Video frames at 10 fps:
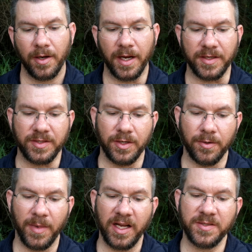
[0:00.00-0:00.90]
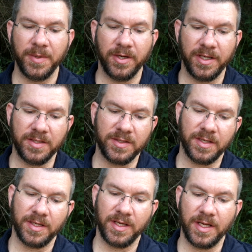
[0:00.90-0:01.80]
All right, so my
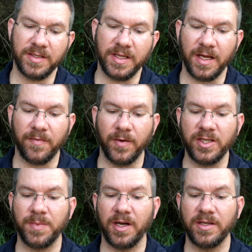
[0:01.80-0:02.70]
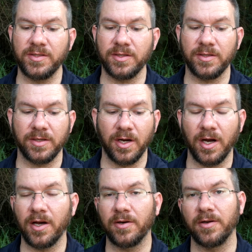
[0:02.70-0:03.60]
experience is that fresh pods are
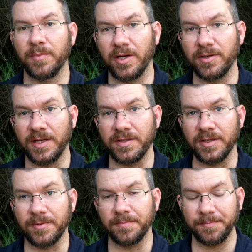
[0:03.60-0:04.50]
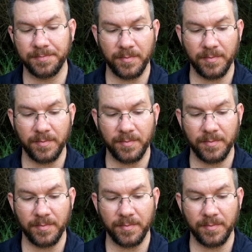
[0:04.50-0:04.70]
hotter and better tasting.